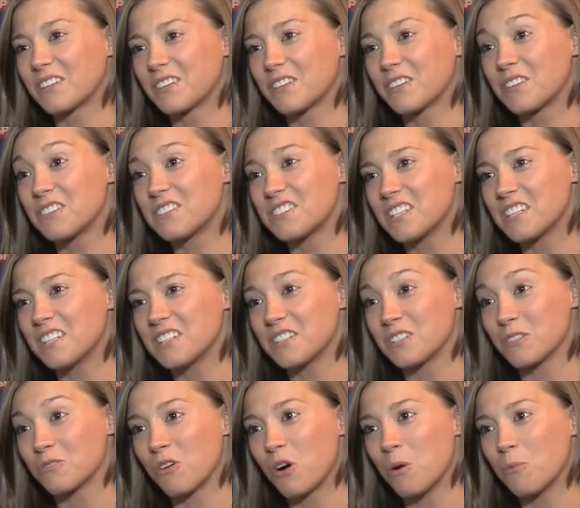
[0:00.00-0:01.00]
considered
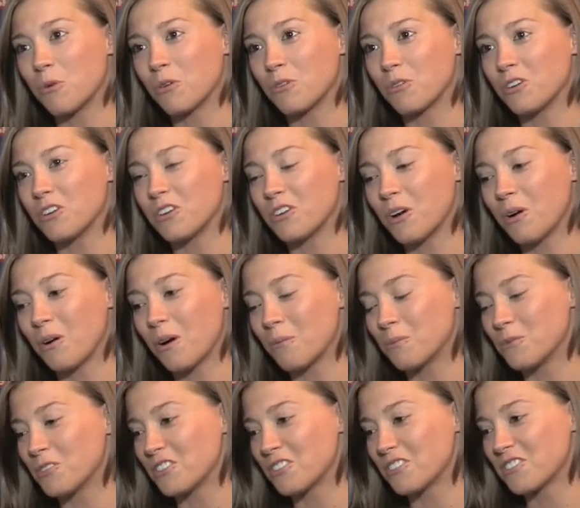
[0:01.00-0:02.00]
as a role model. You know,
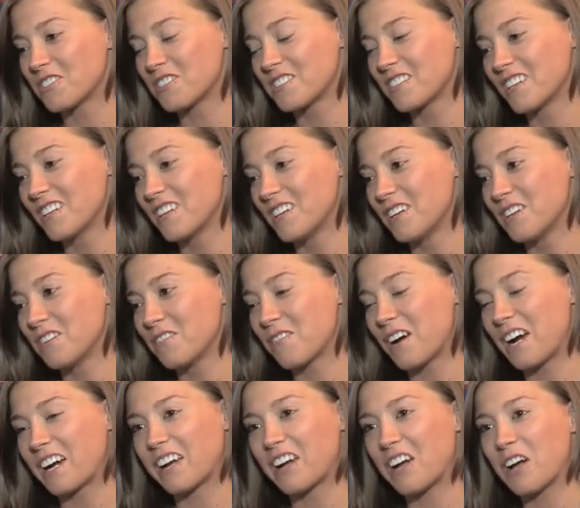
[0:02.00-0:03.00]
I'm just
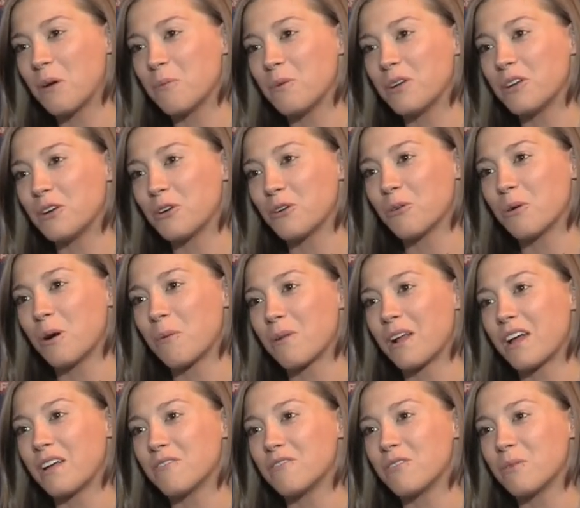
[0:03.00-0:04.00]
Fran Kirby who grew up
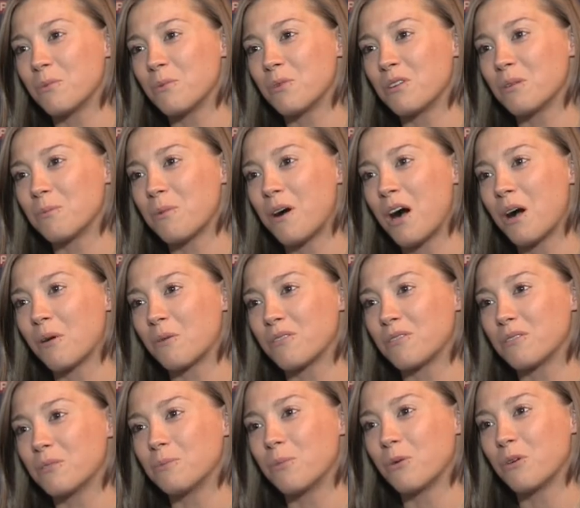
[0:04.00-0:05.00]
playing football in the park
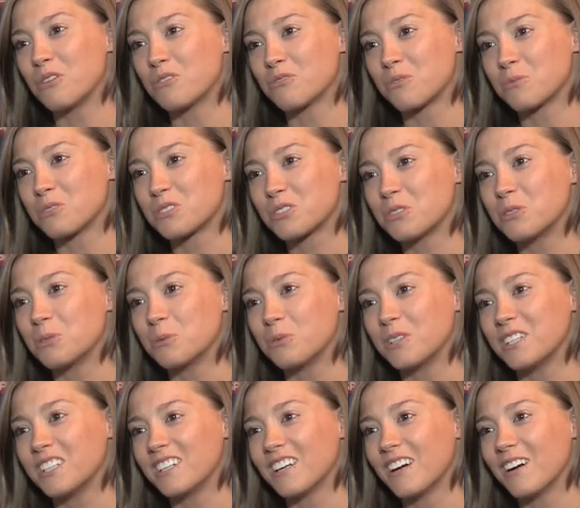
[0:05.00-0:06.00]
with the boys from school,
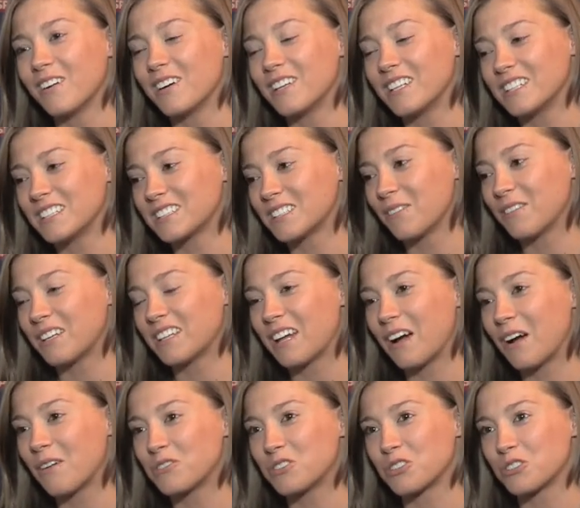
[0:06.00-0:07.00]
you know, and mm. it's something
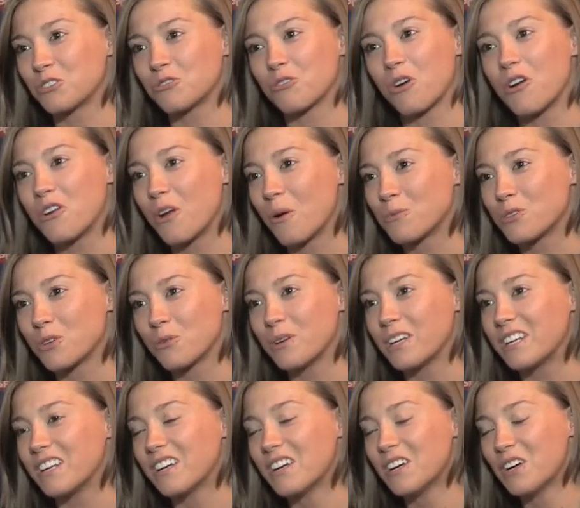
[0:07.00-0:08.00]
that I've just grown up
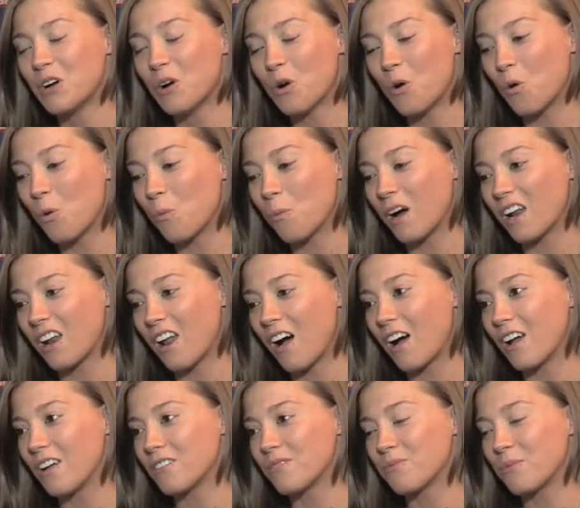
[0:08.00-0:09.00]
doing all my
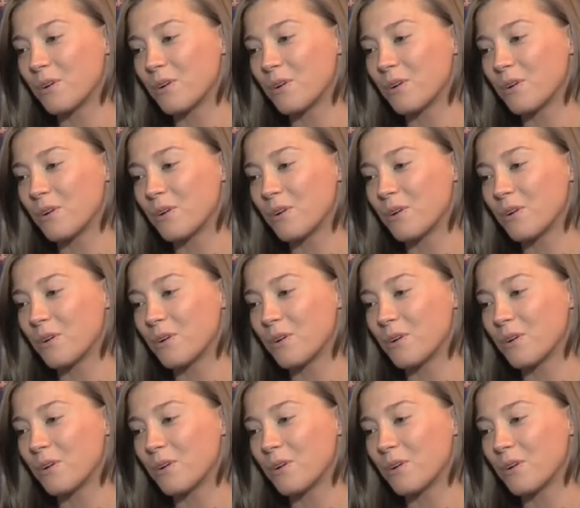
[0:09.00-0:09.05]
life.